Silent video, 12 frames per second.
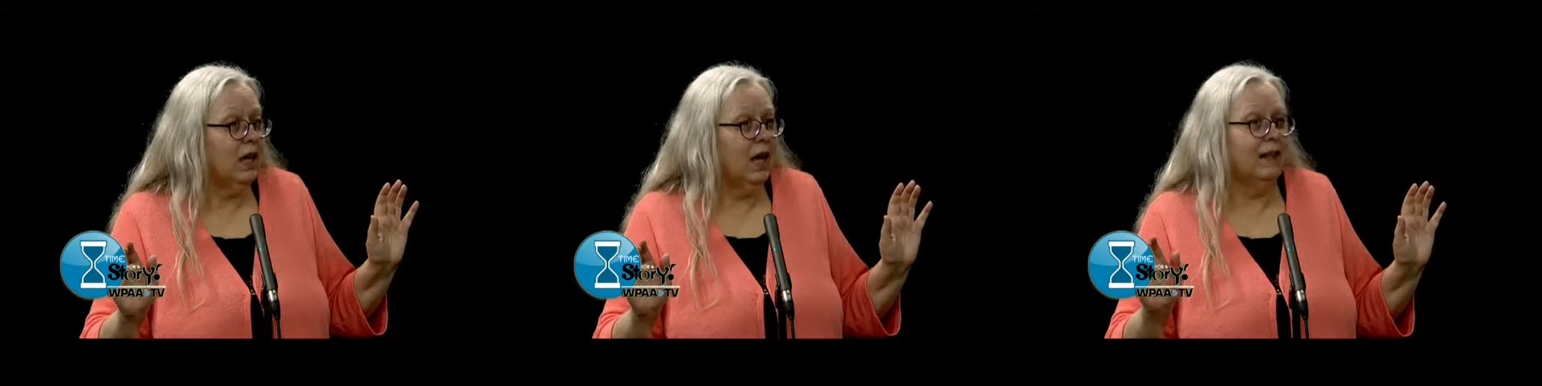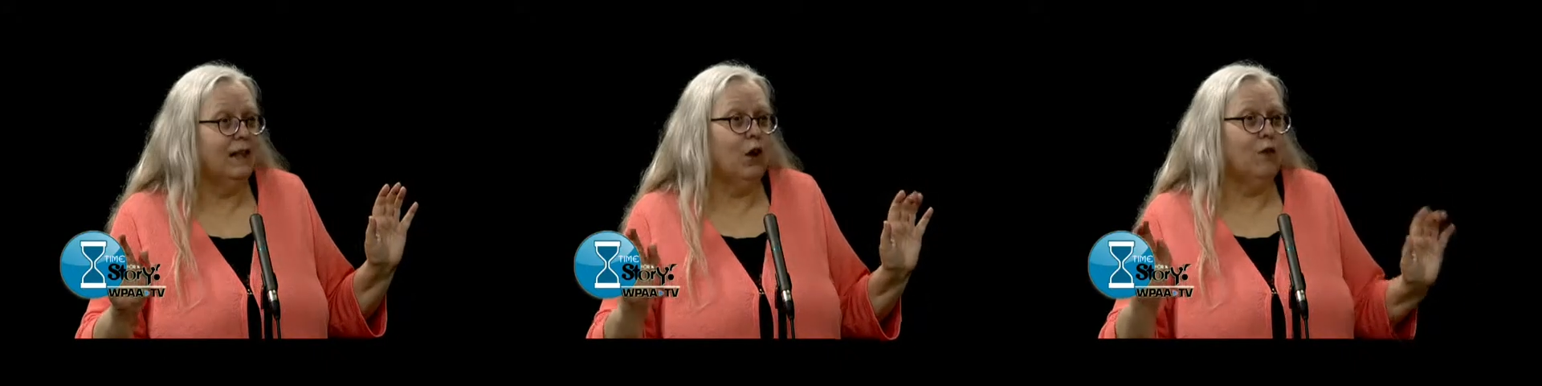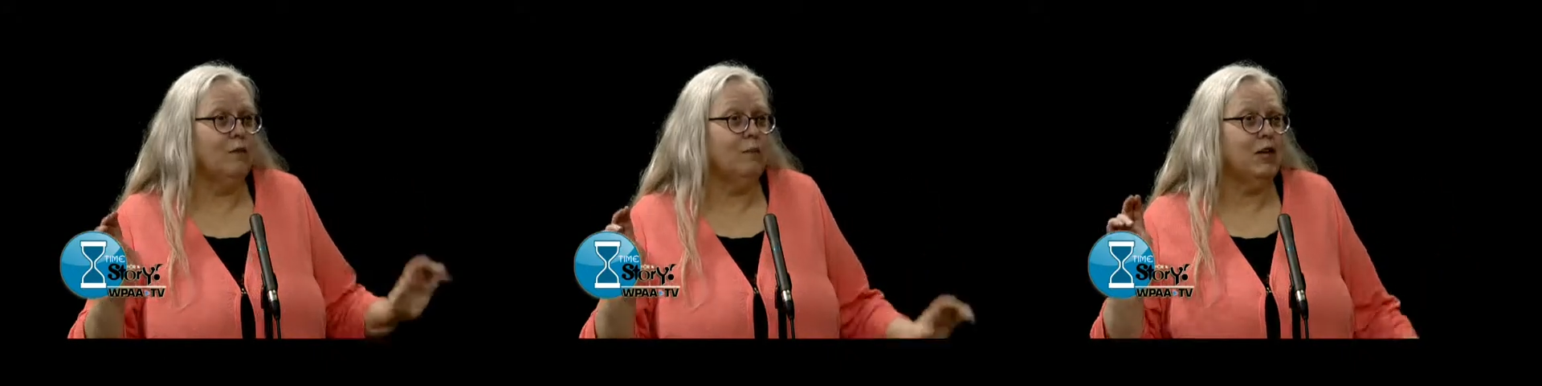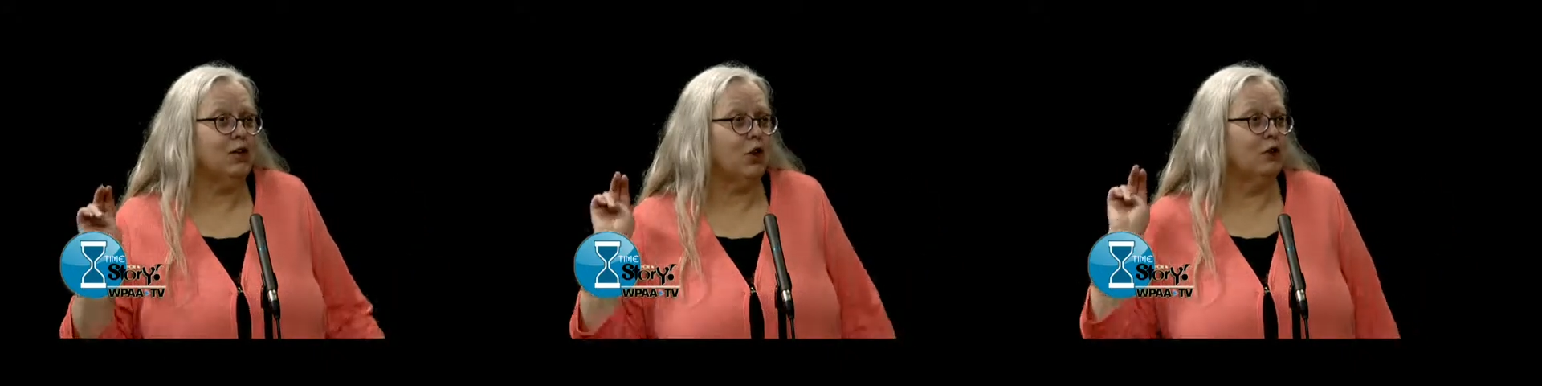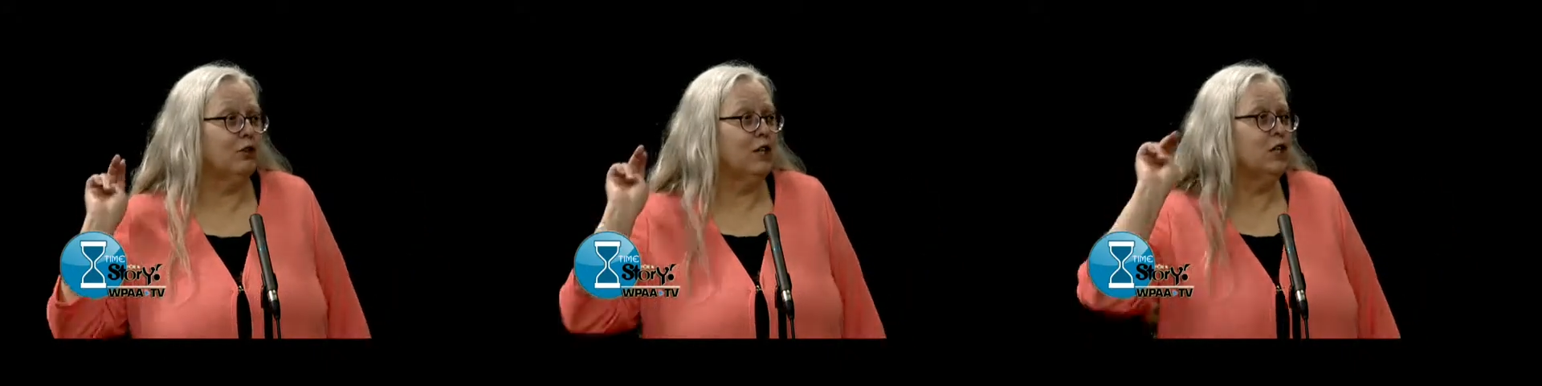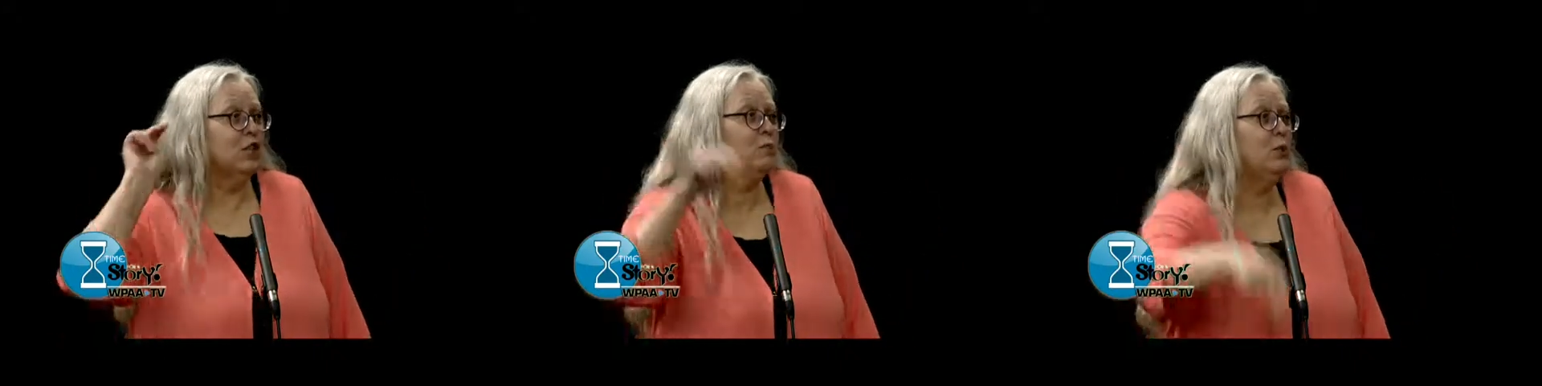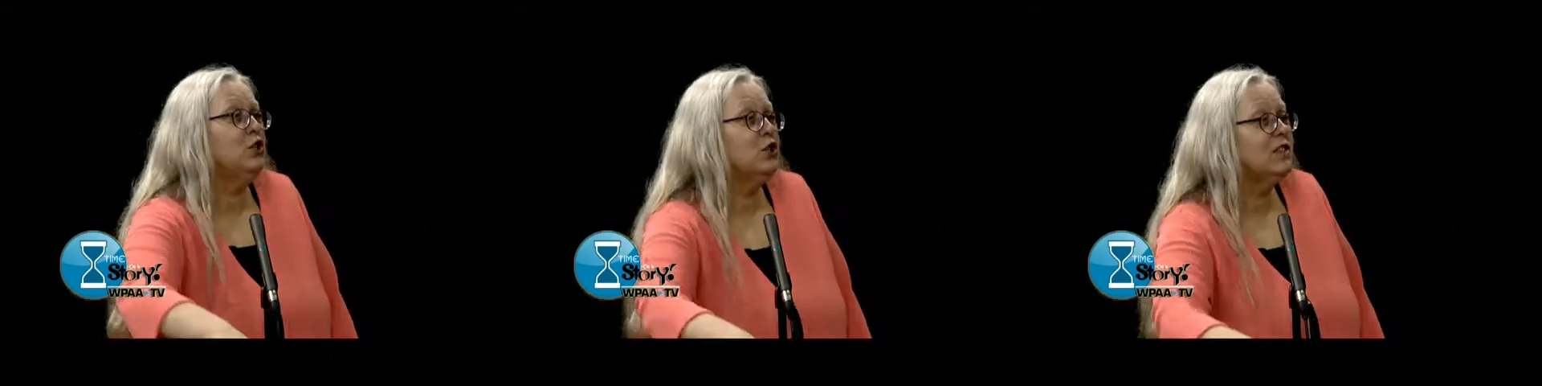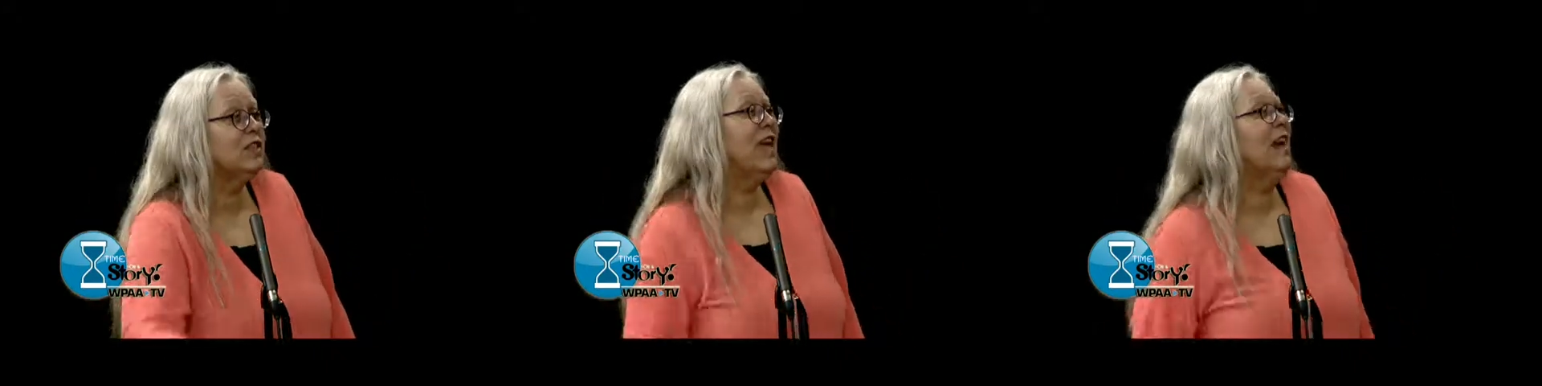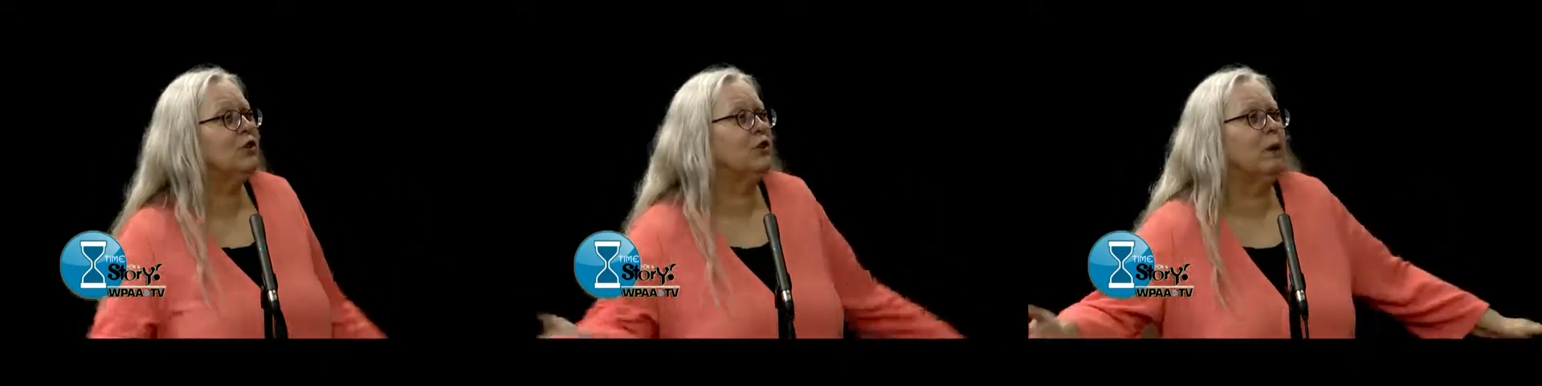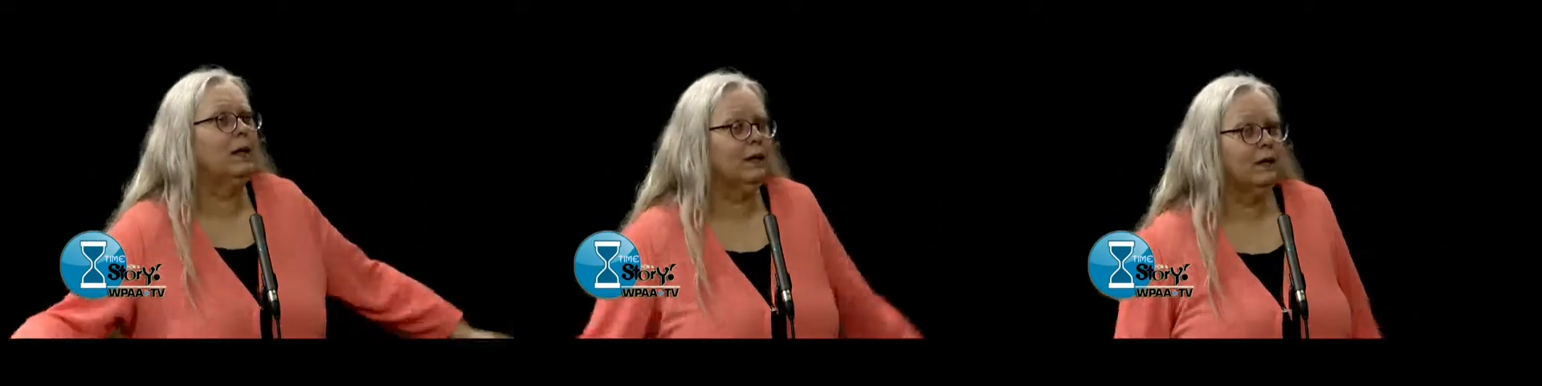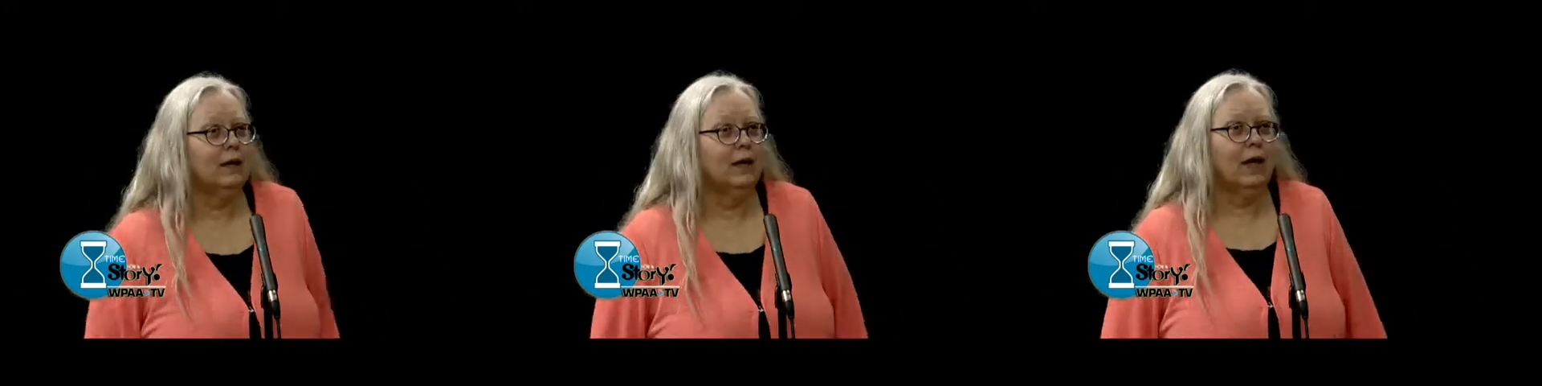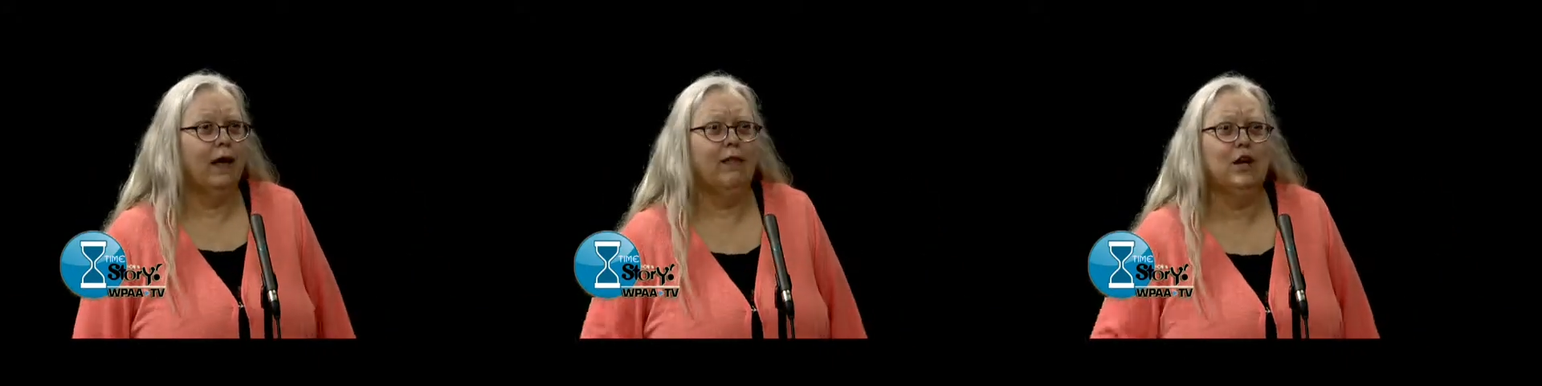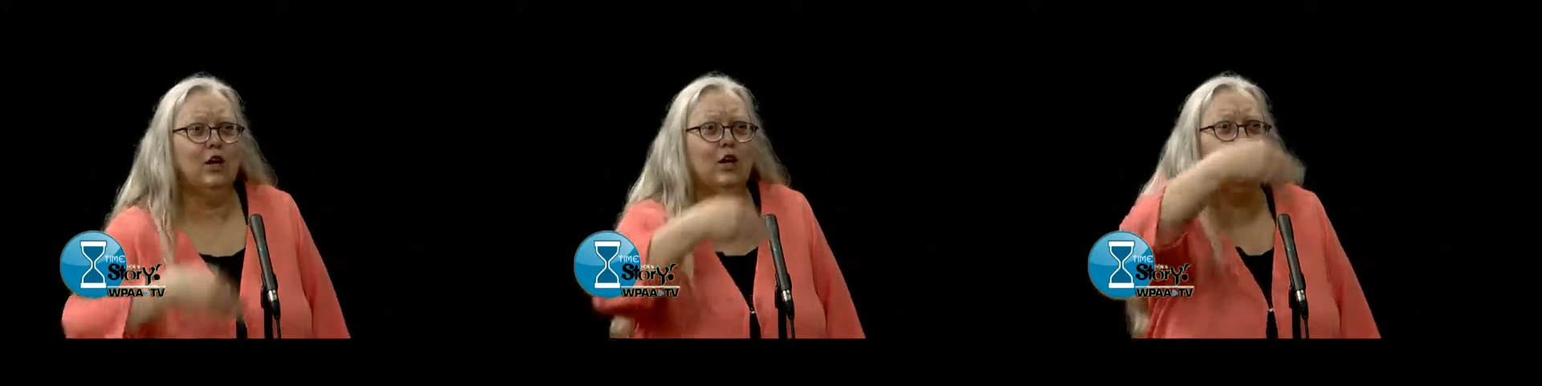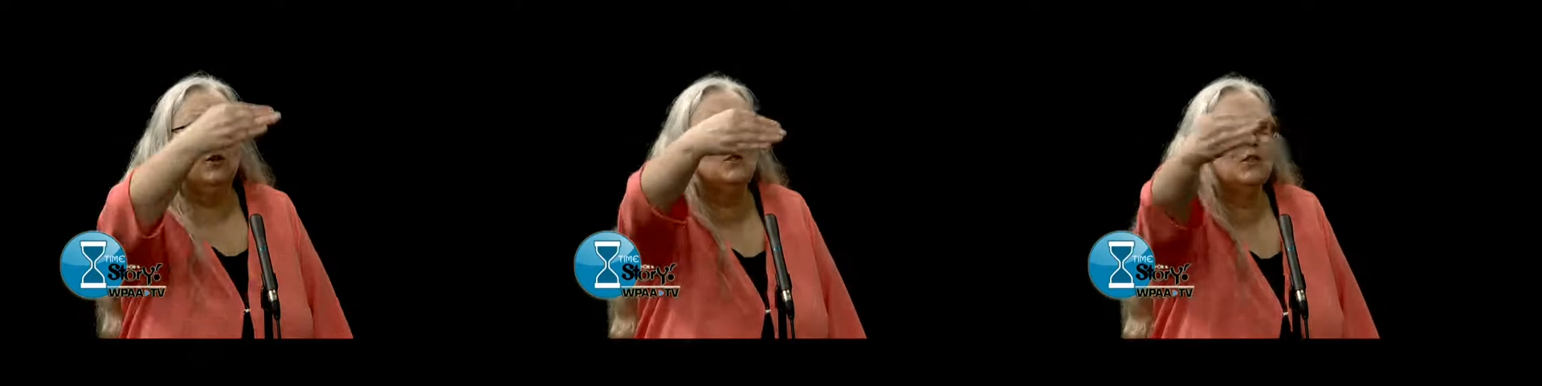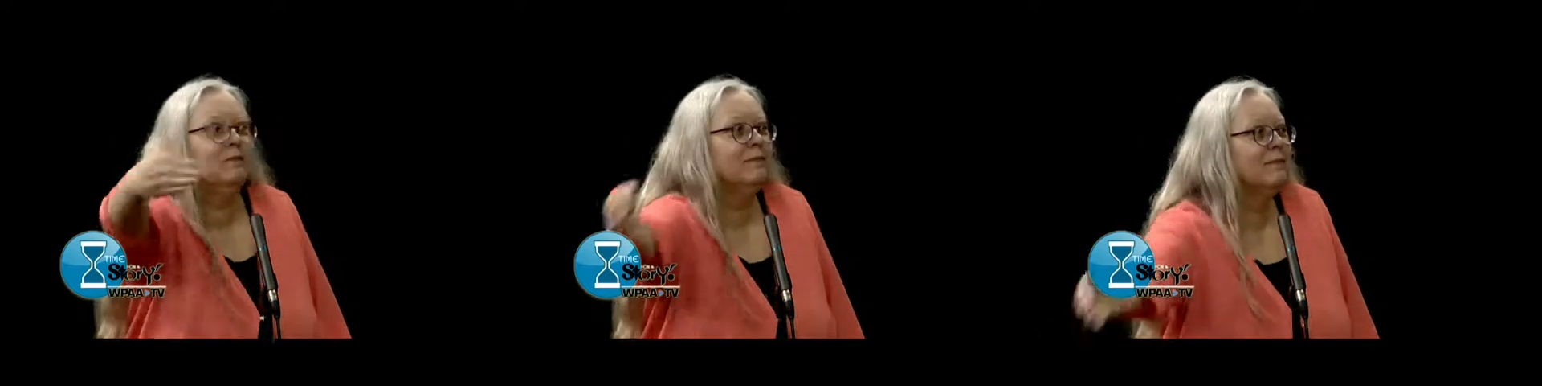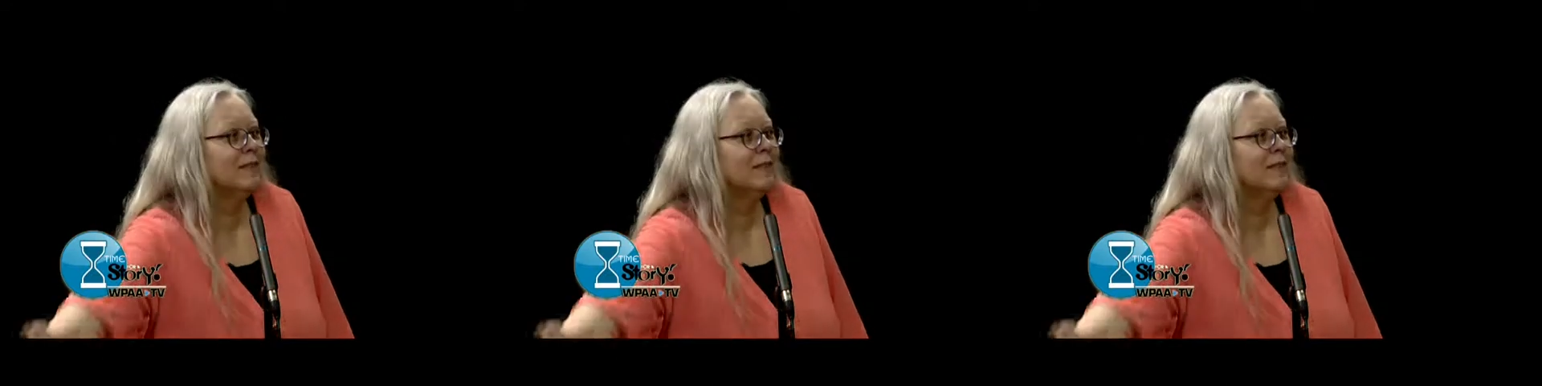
And then over my shoulder, he just pushes the enter button, and there it goes.